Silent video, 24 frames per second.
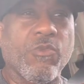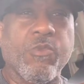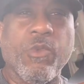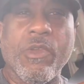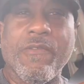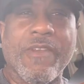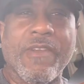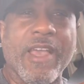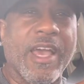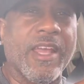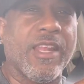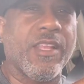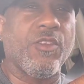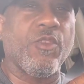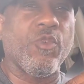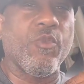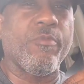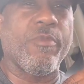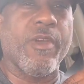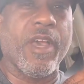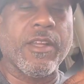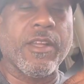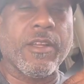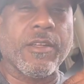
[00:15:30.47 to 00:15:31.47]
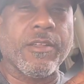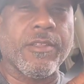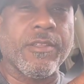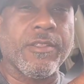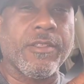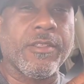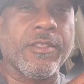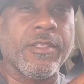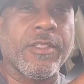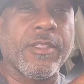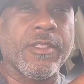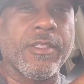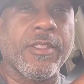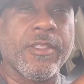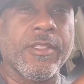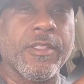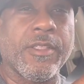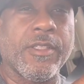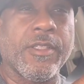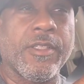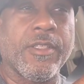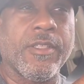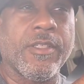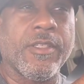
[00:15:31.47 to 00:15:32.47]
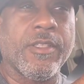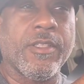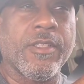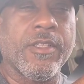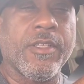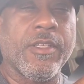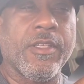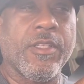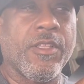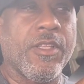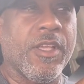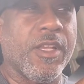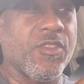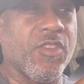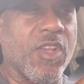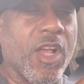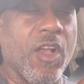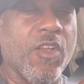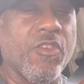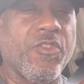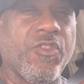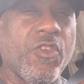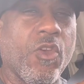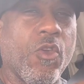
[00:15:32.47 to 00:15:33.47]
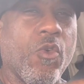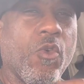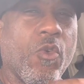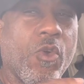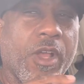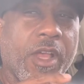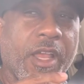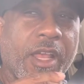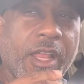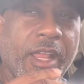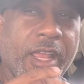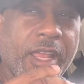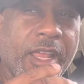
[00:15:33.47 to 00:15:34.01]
We've got to do better. There's also an